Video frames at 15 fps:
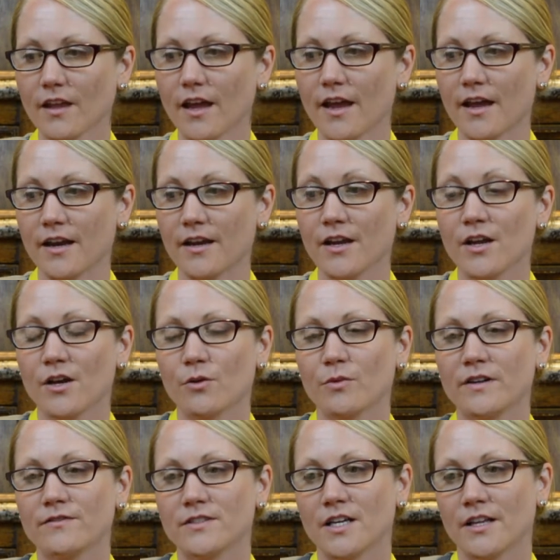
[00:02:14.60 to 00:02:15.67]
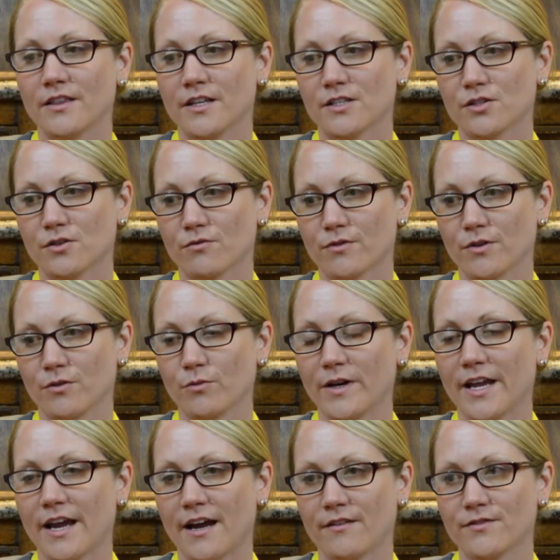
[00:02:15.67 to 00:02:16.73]
And we've done this we
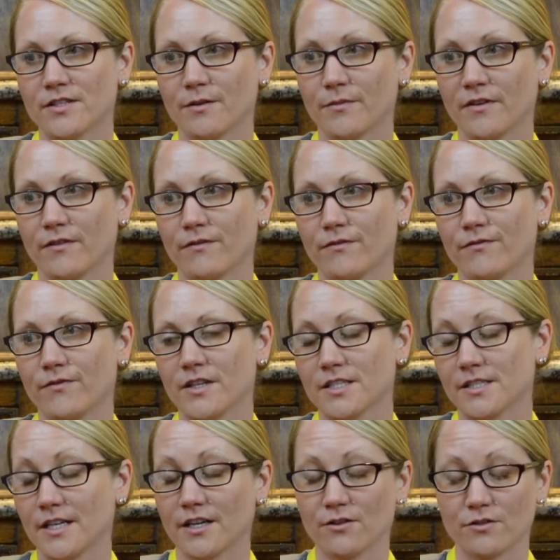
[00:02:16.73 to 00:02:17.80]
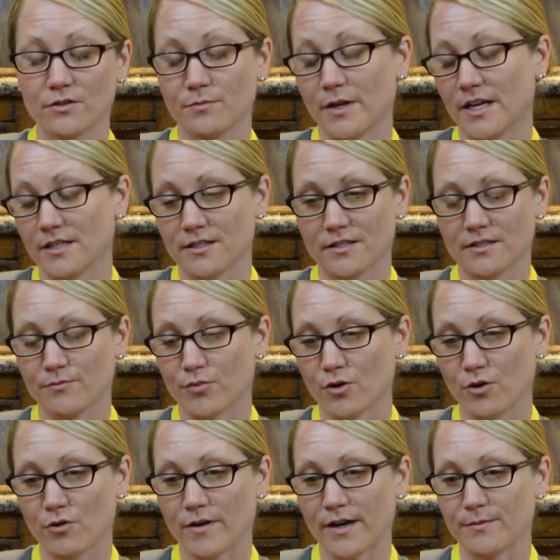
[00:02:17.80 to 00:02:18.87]
have some of the standards best
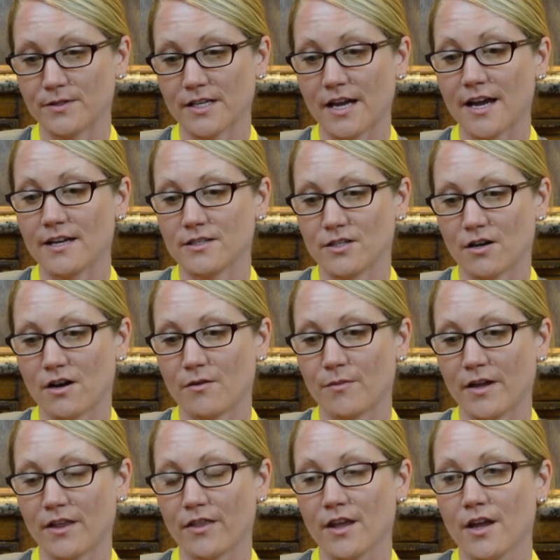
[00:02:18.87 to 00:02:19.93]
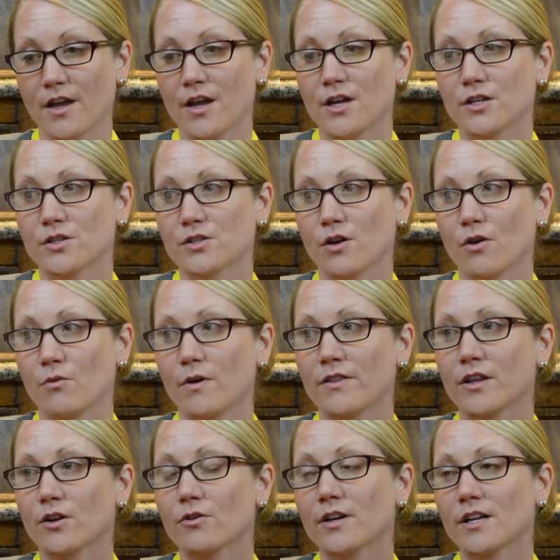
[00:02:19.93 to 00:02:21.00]
programs at Dartmouth. So when
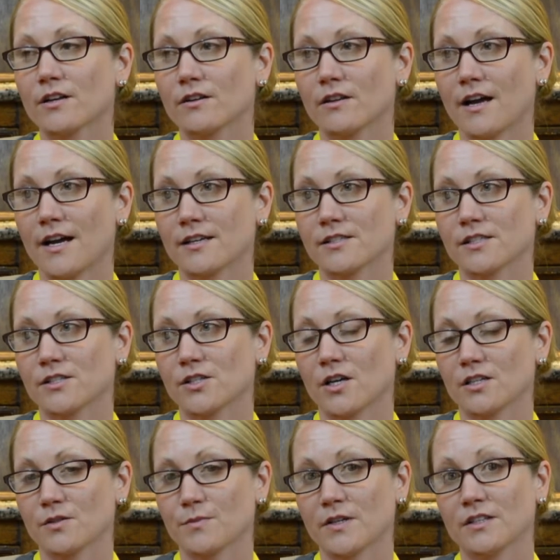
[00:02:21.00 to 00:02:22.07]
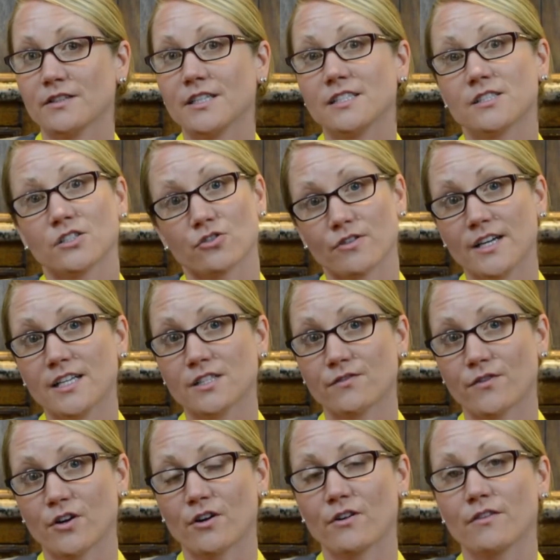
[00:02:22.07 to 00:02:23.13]
the critical access hospital needs a
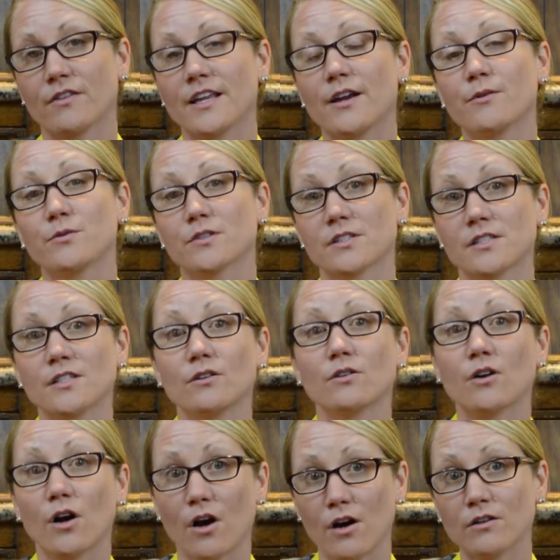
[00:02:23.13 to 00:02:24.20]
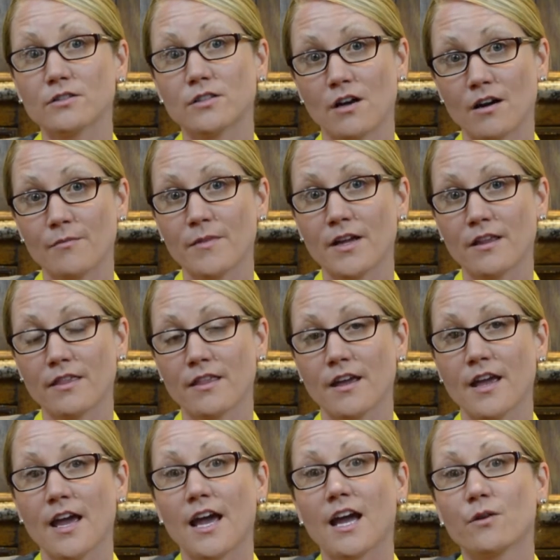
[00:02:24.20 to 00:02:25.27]
transfer, they will still call Dartmouth,
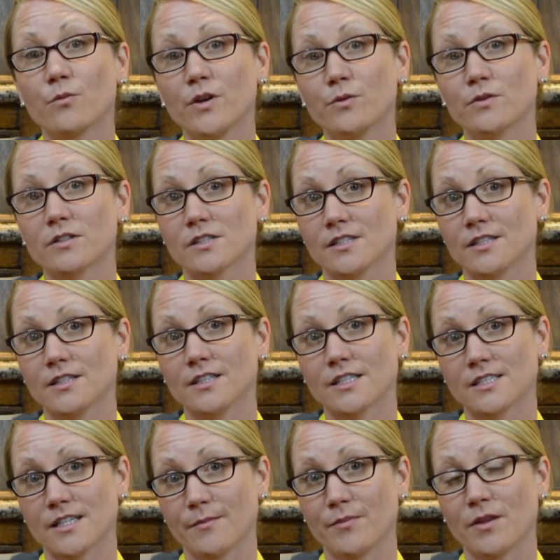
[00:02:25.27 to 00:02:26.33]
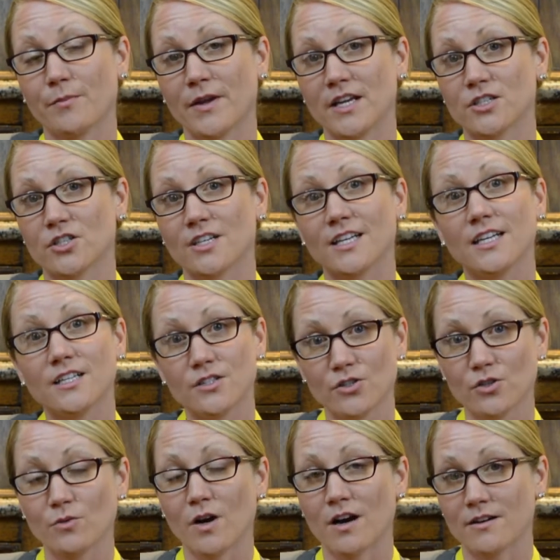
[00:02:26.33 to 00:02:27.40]
and we will still accept the patient
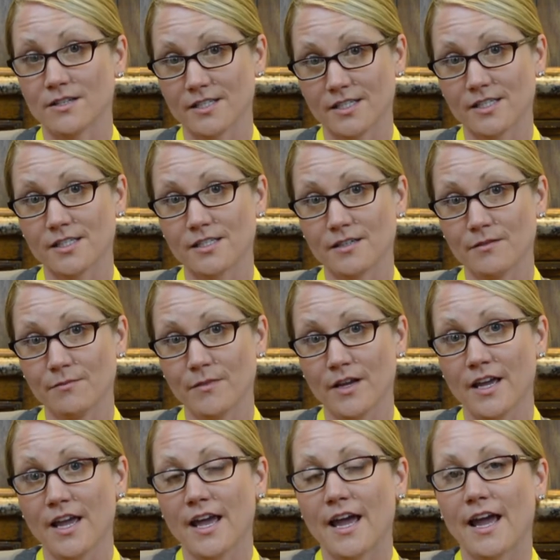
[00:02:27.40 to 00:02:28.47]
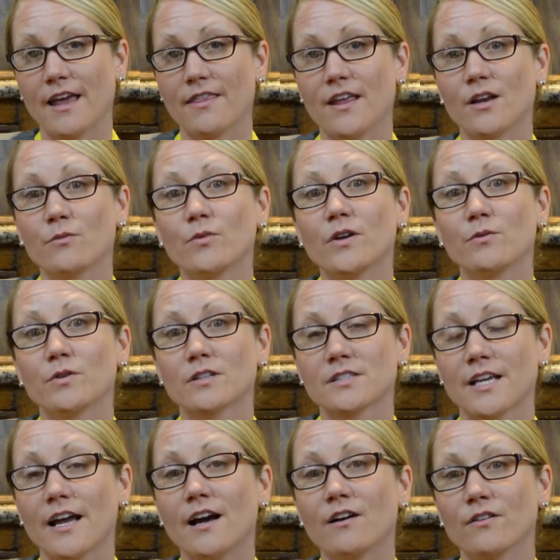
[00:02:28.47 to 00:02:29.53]
into our system. And then we will
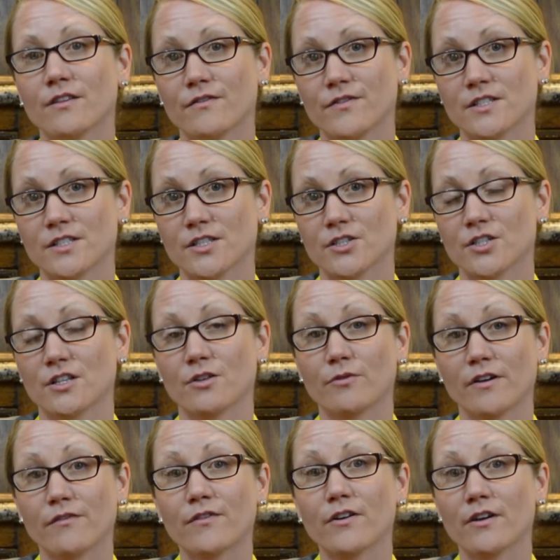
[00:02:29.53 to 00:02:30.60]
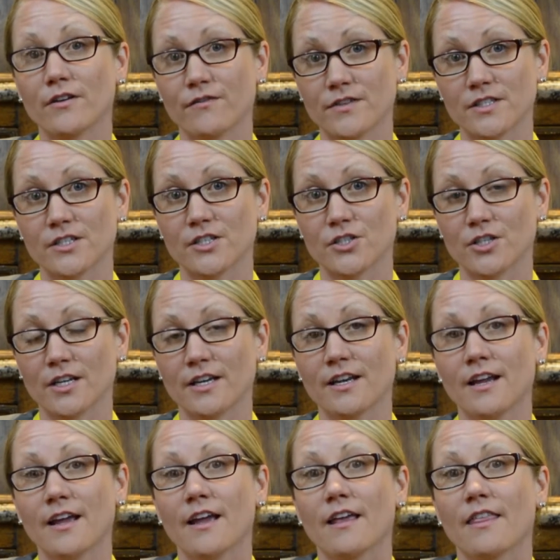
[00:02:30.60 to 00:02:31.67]
tell the physician, the referring physician,
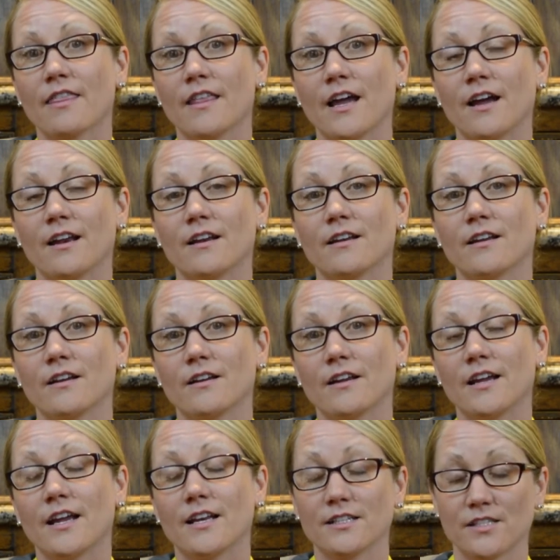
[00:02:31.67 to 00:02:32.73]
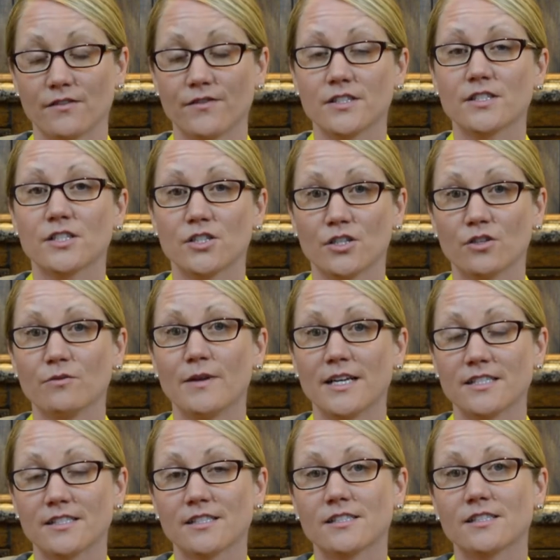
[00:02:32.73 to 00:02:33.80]
and it's a physician who
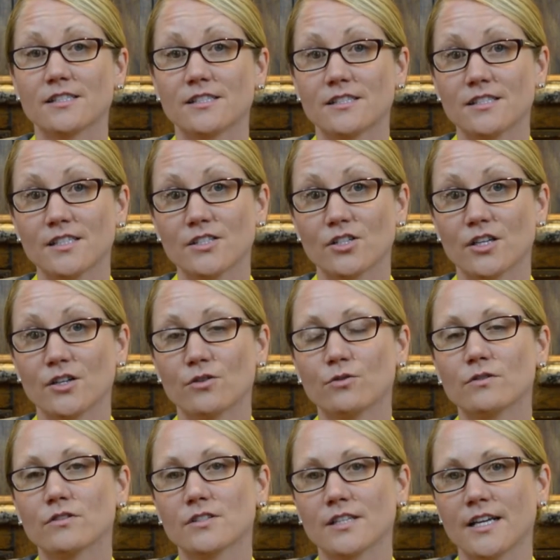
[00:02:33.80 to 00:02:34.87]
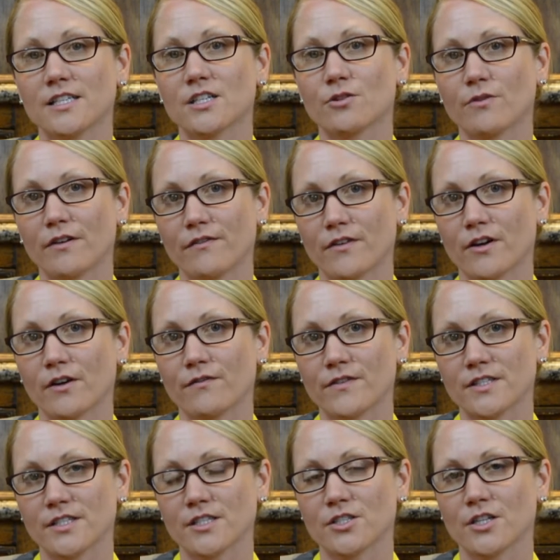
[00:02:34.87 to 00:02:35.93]
makes this decision, who will say to the referring
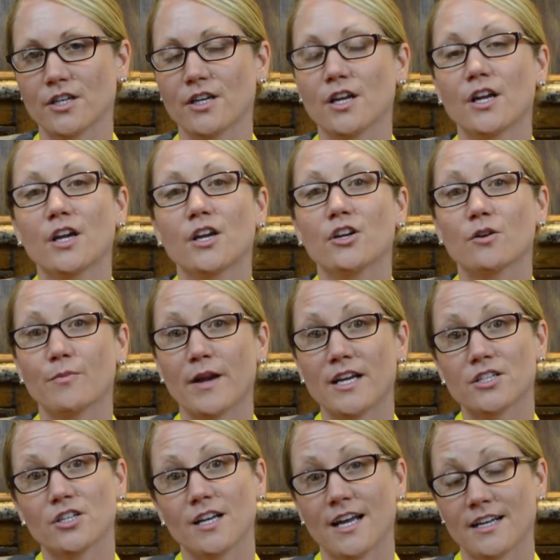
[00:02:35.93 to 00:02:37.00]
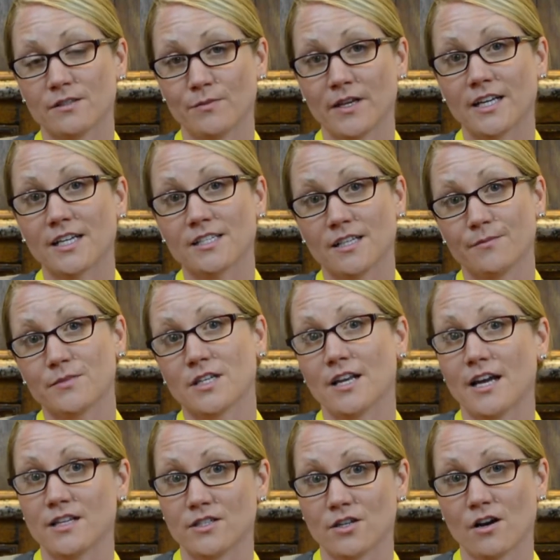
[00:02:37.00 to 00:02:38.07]
physician, your patient has been accepted
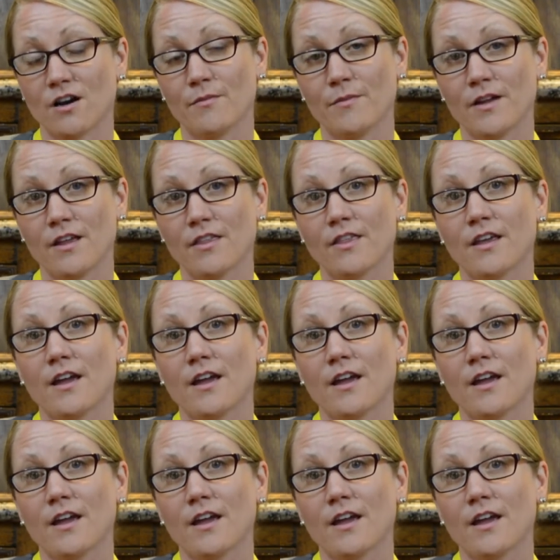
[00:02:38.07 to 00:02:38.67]
at Dartmouth